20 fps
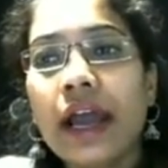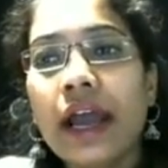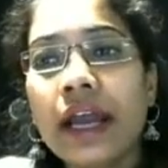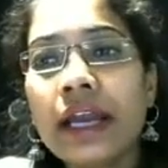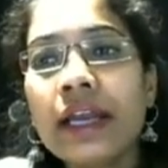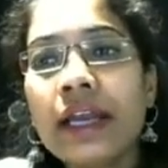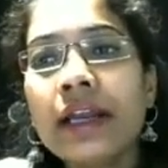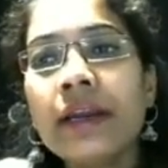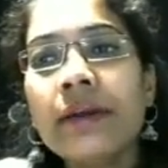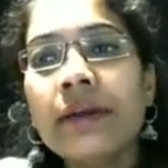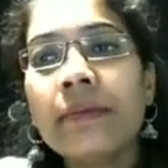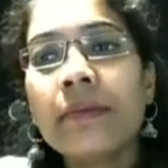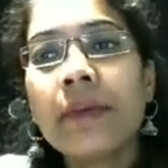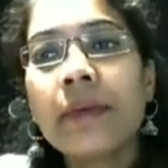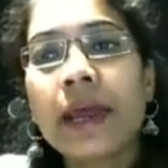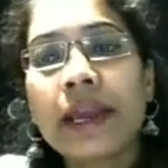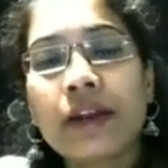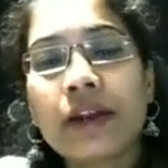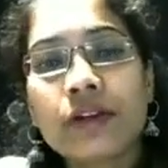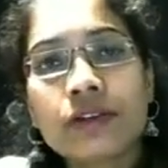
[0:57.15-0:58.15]
In
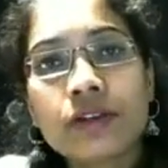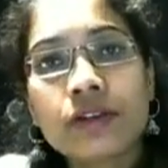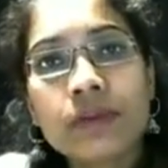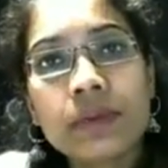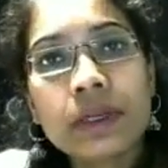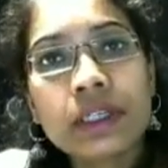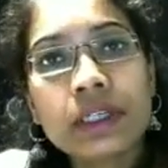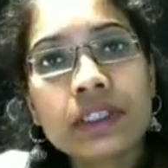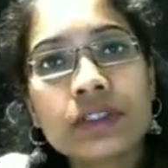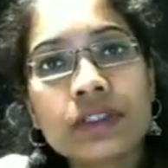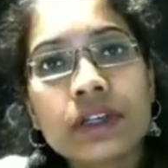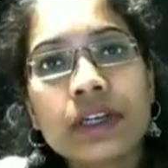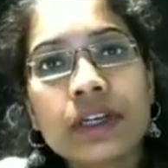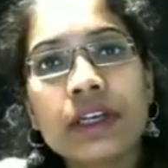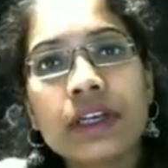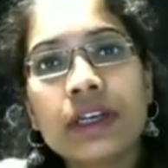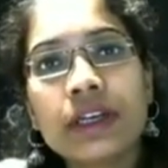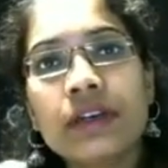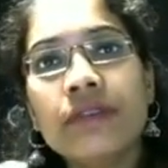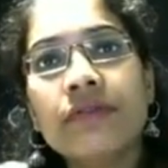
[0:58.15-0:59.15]
microscopic
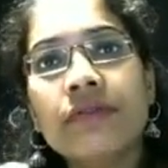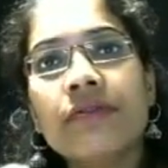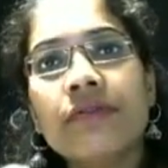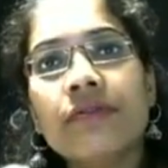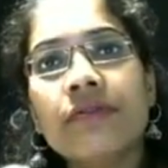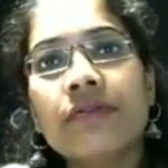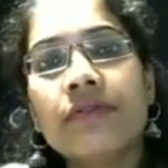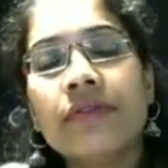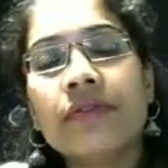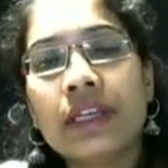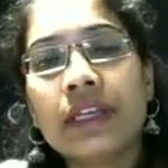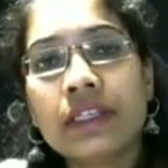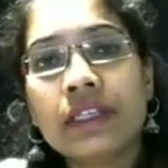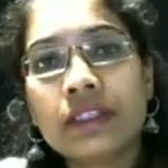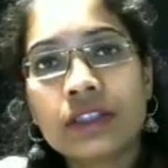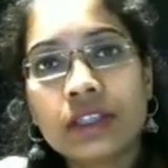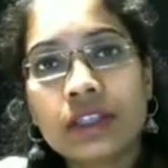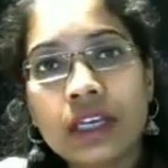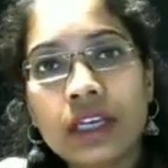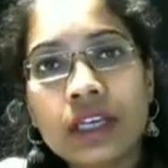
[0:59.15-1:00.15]
study, we
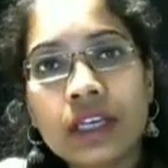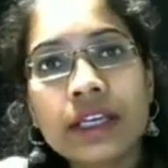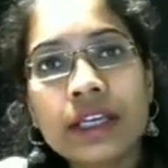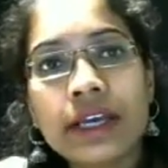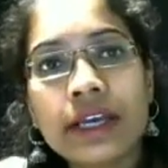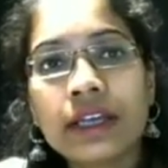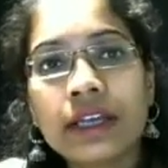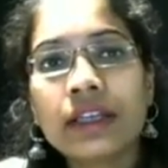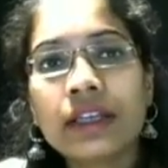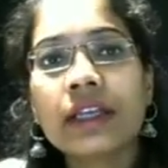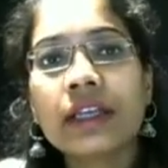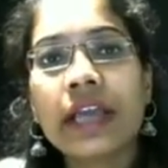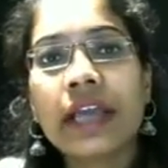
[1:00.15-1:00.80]
see that